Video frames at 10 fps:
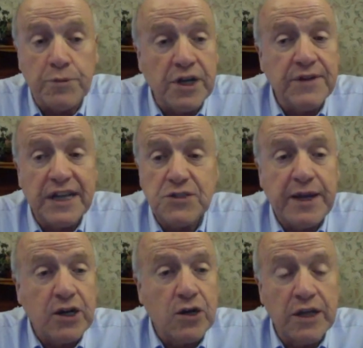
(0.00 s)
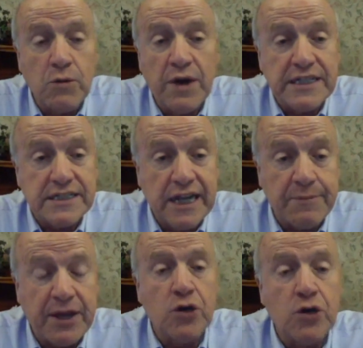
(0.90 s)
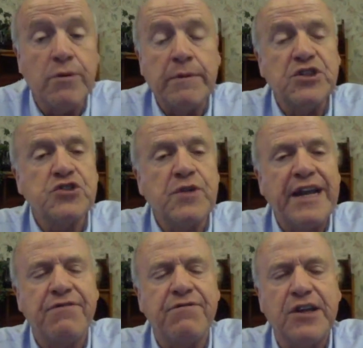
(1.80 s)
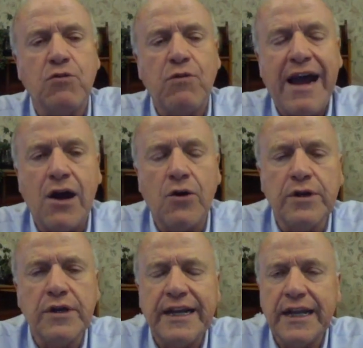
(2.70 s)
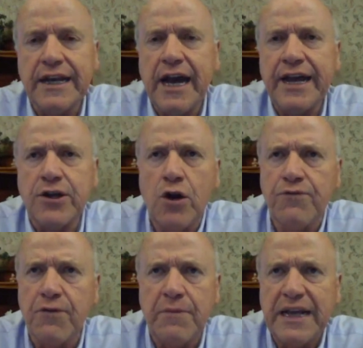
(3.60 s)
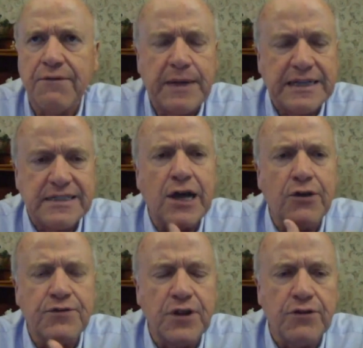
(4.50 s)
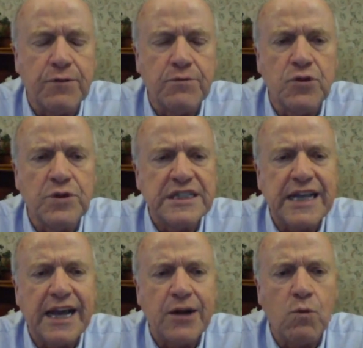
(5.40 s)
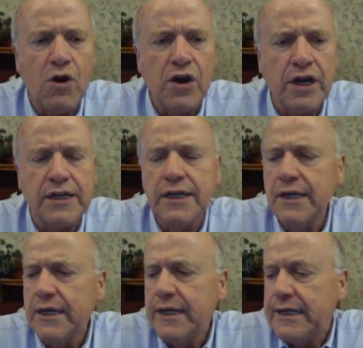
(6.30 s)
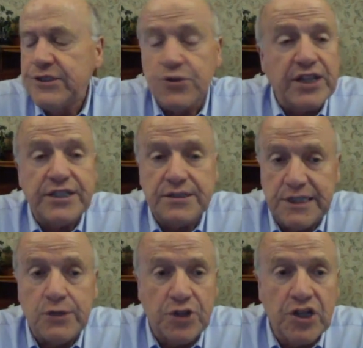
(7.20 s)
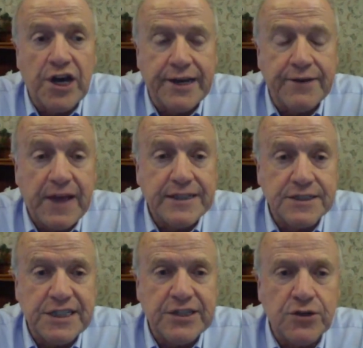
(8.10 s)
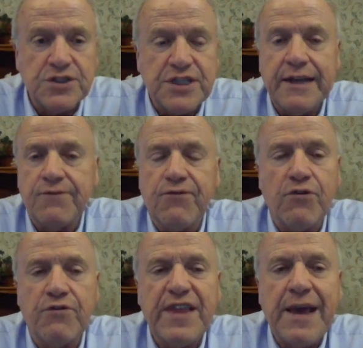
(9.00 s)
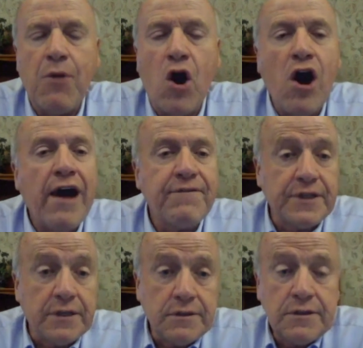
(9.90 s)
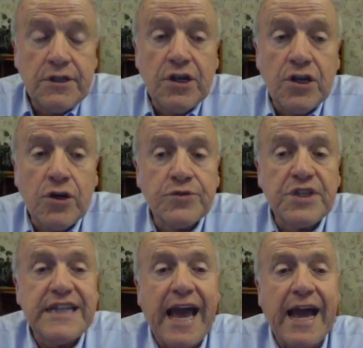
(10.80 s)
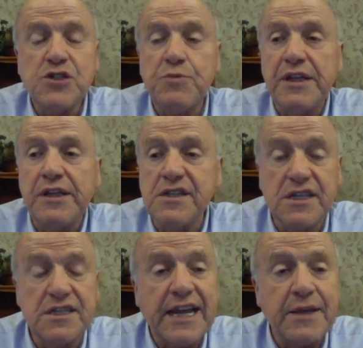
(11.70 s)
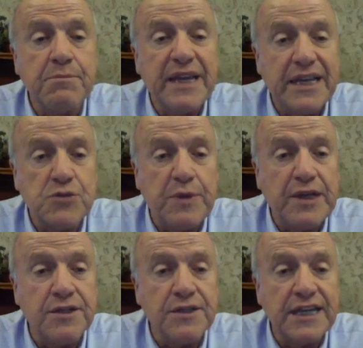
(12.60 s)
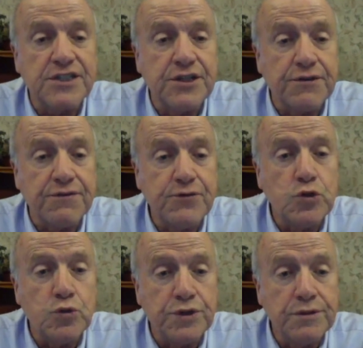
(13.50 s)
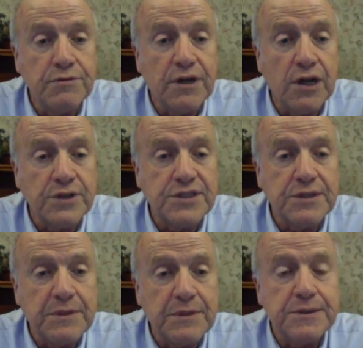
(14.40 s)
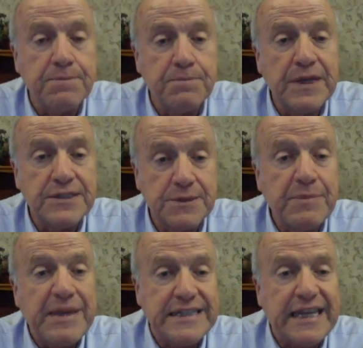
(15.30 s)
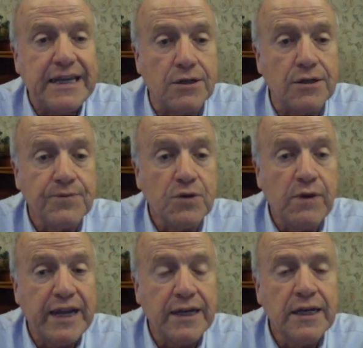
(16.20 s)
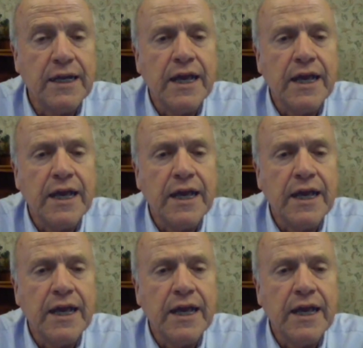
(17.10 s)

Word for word: You know, that's my goal. I want to stay in my home. And I'm just trying to figure out, and, and I know from my, myself, you know, from doing this kind of work, so I deal with a lot of seniors. And for them, often, you know, the tax bill is the second biggest bill next to their food. You know, it's a it's a it's a big deal, right?